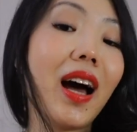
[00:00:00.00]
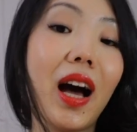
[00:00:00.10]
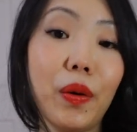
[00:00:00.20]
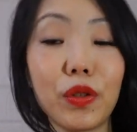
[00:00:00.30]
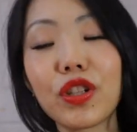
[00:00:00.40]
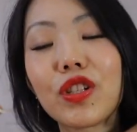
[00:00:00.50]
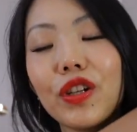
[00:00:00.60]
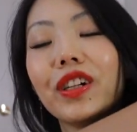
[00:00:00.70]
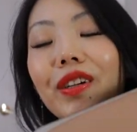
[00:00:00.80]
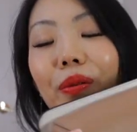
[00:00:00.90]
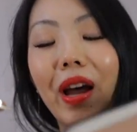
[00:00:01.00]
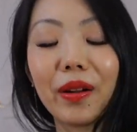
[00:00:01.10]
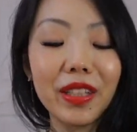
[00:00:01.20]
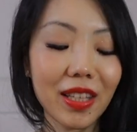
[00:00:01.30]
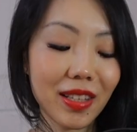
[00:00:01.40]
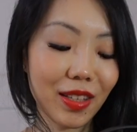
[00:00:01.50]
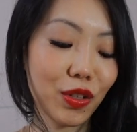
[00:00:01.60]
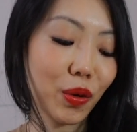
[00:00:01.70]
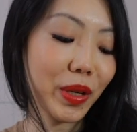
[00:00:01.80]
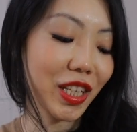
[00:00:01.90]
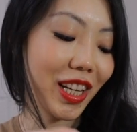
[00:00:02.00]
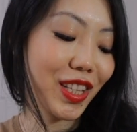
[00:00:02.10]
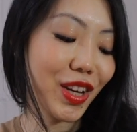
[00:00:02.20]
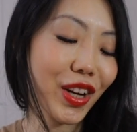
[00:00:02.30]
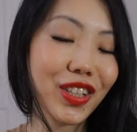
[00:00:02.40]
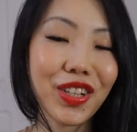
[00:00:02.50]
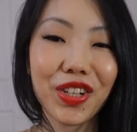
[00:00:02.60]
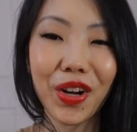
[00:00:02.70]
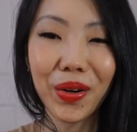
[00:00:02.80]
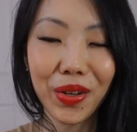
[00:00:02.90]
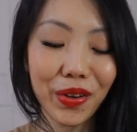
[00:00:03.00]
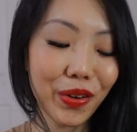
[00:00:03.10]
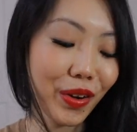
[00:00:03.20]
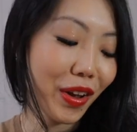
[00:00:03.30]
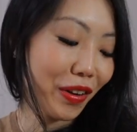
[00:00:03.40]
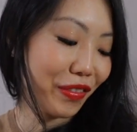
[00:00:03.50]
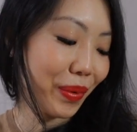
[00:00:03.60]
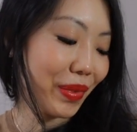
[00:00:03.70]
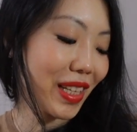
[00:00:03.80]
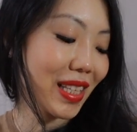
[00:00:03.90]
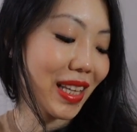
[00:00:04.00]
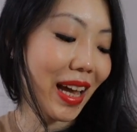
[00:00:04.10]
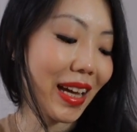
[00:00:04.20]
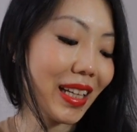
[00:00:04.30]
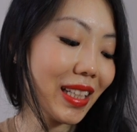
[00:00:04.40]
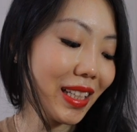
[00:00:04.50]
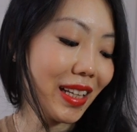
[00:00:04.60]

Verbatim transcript: I will just turn it around since it's so much easier to show you from this side.